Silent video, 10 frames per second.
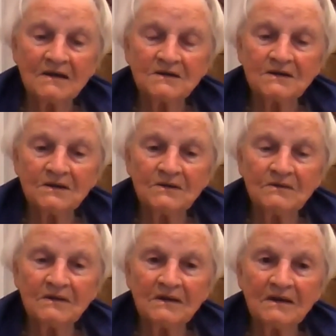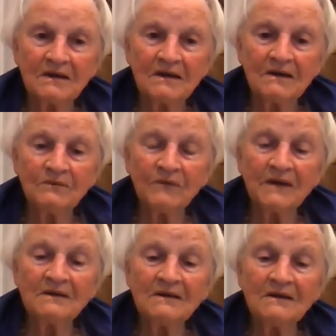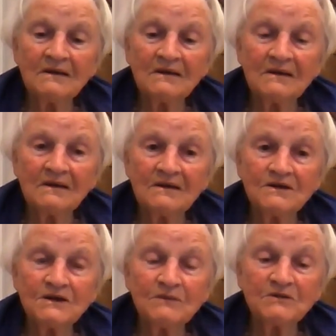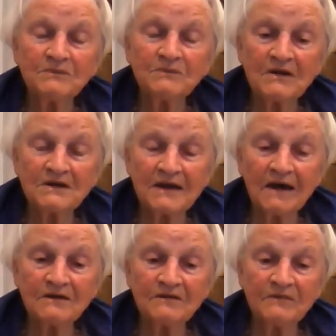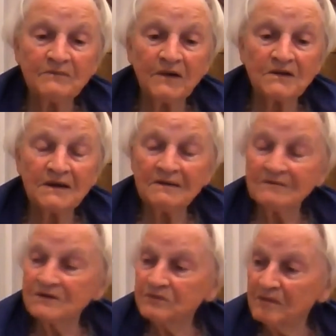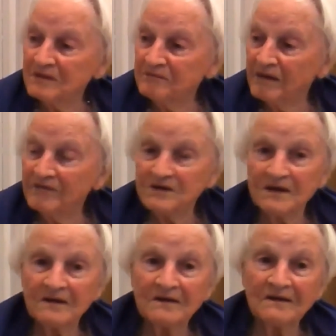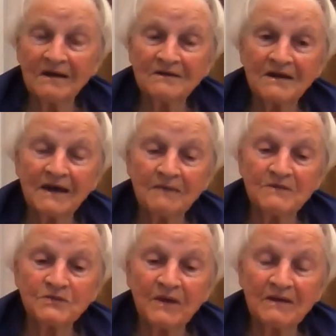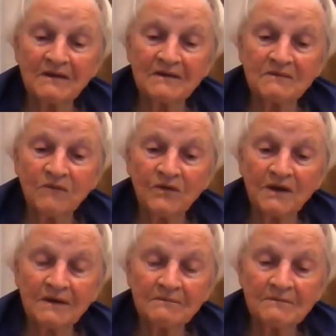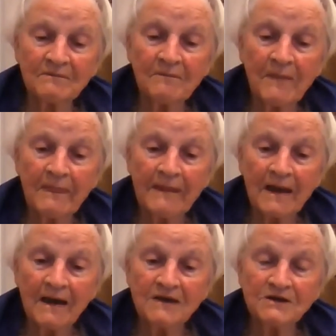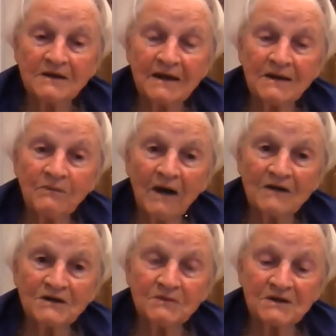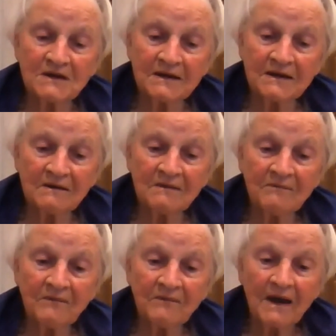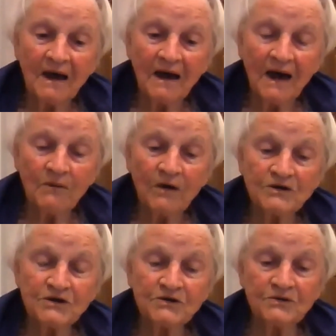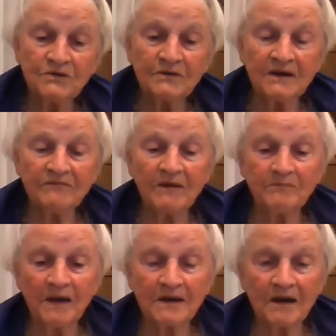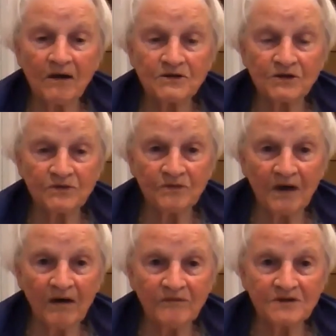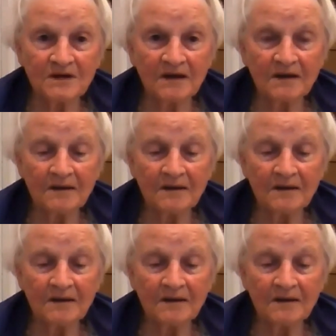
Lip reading: So when she was crossing out of her body, Swami Venkatesananda came as well that morning. Incidentally, while she was ill, I wanted to give up our classes and look after her.